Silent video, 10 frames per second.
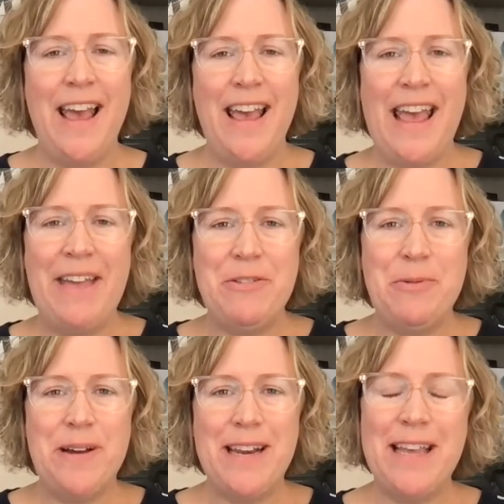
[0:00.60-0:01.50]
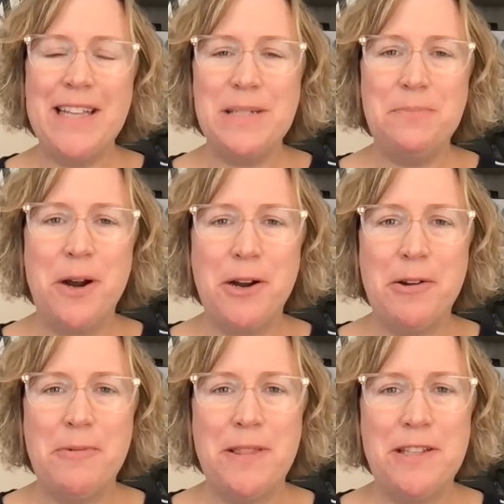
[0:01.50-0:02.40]
Hey everyone, it's
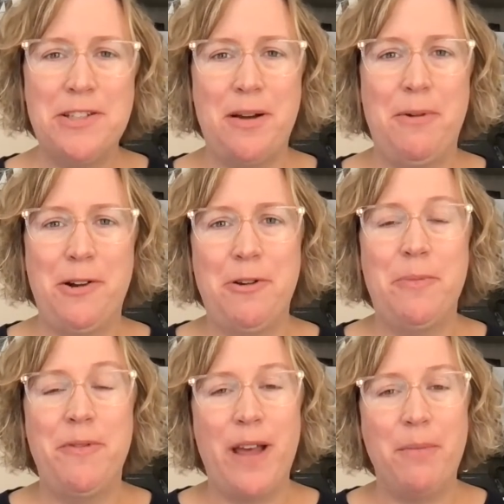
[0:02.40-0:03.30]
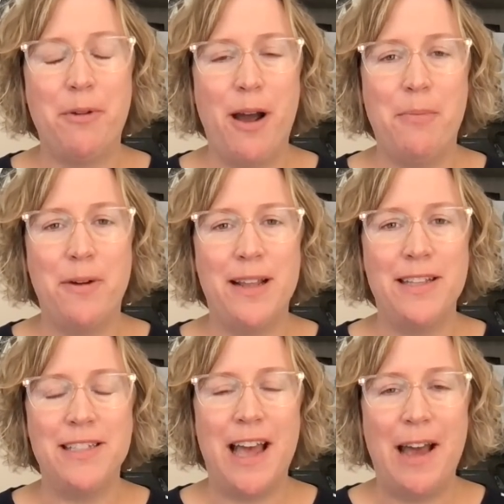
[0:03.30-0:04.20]
Margaret with the Starboard Group of Ed
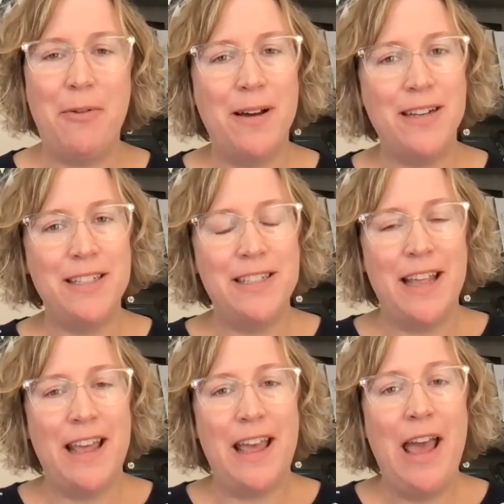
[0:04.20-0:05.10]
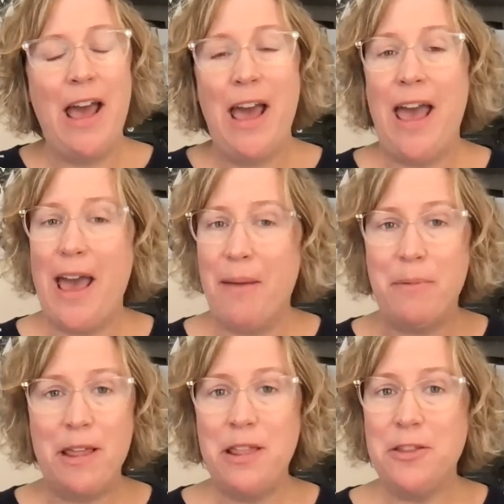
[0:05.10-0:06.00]
Properties. I want to say
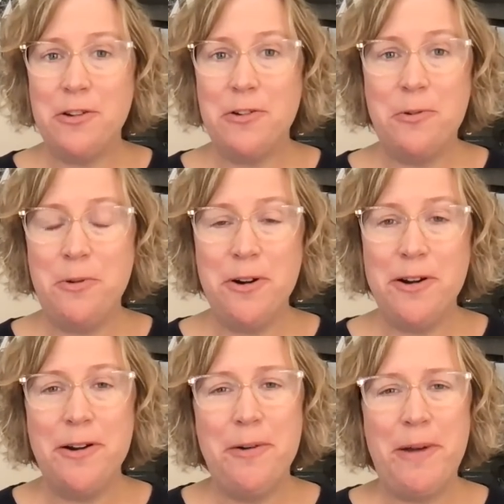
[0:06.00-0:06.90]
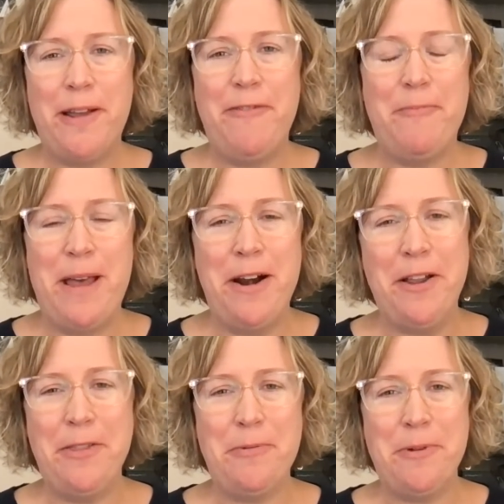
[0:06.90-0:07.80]
happy third quarter. We've made
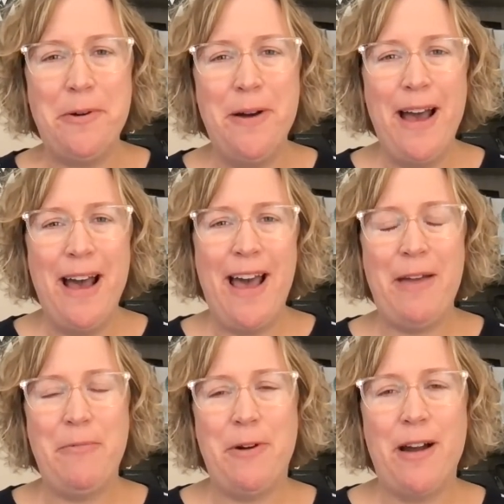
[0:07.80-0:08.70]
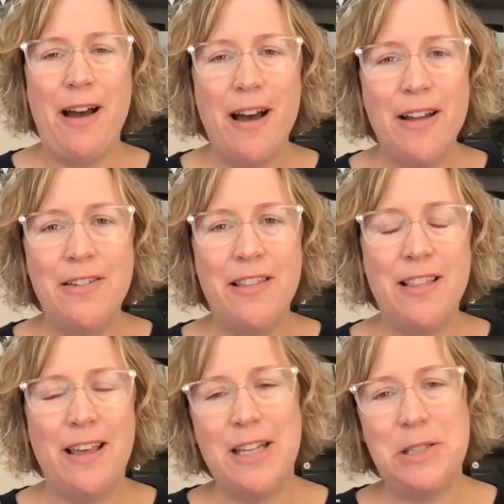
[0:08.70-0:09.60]
it through and we're on to the
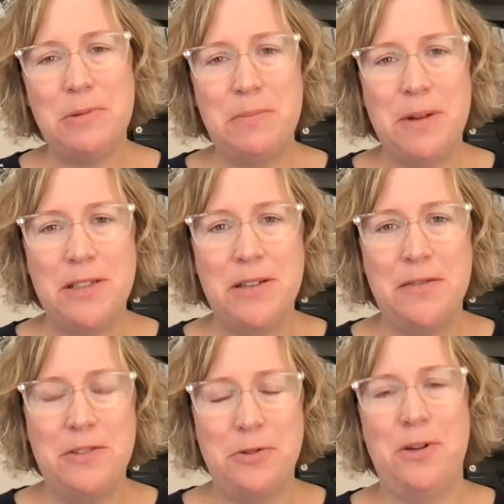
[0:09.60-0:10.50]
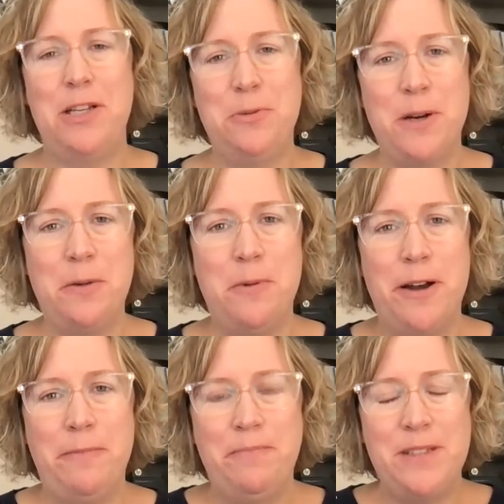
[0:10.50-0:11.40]
last 3 months of
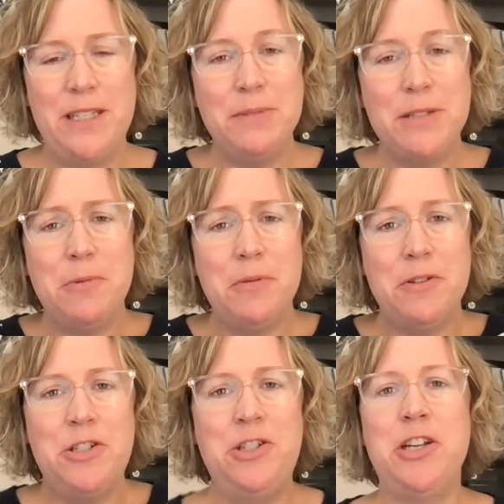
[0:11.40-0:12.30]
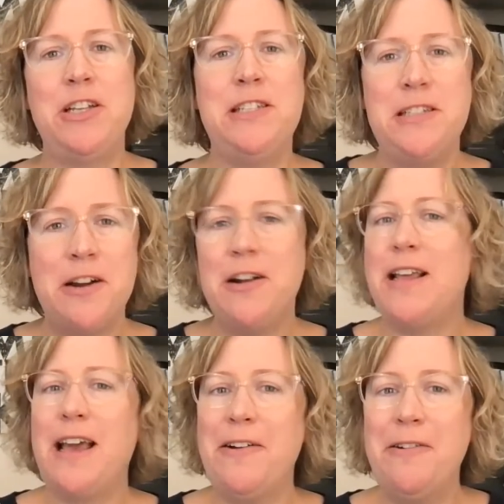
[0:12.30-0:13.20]
2021. Seems like we were just
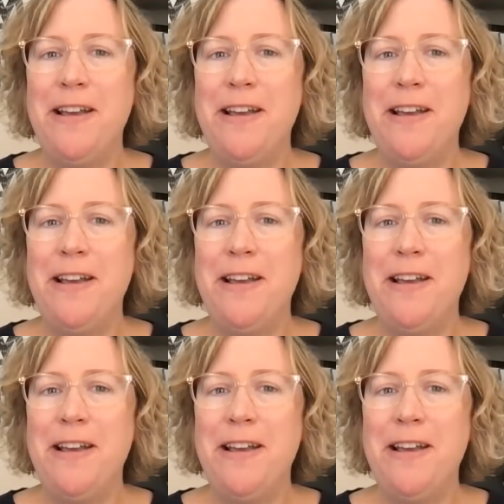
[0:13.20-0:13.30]
starting out